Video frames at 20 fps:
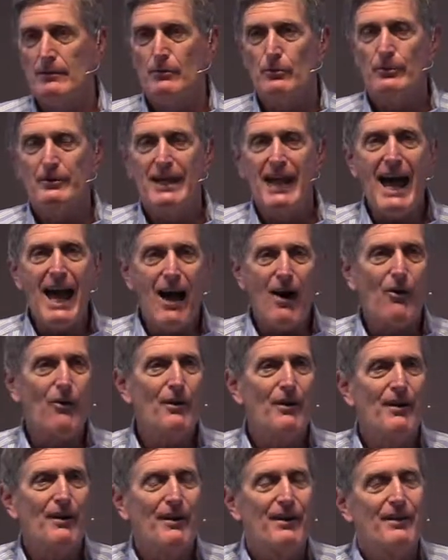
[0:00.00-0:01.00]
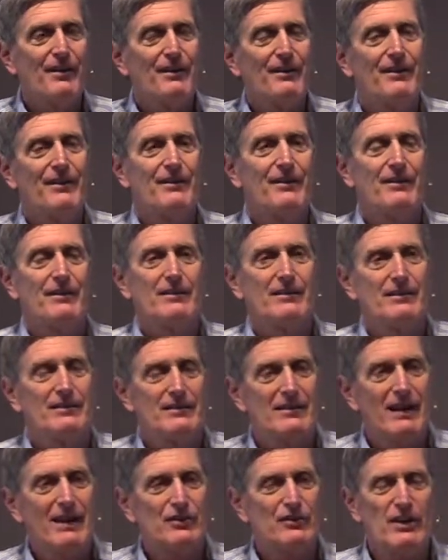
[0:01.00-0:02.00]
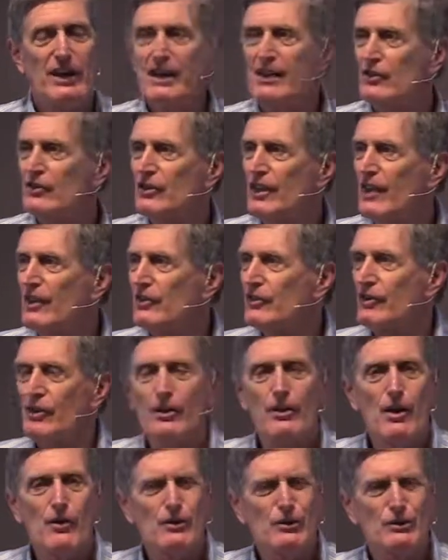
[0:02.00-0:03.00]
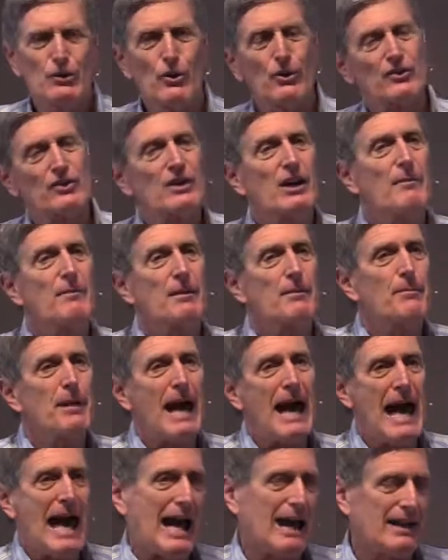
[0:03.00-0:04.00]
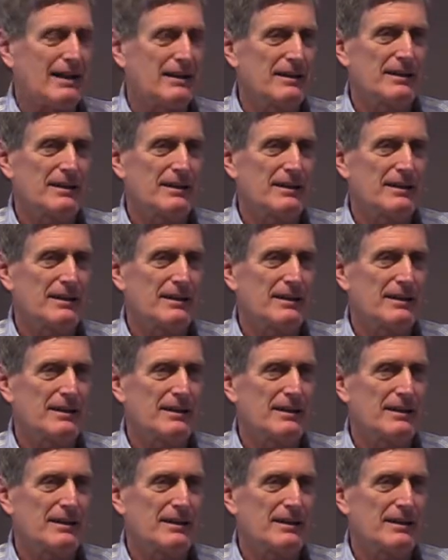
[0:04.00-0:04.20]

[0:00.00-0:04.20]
Well, now, Isaiah says the Lord's coming back.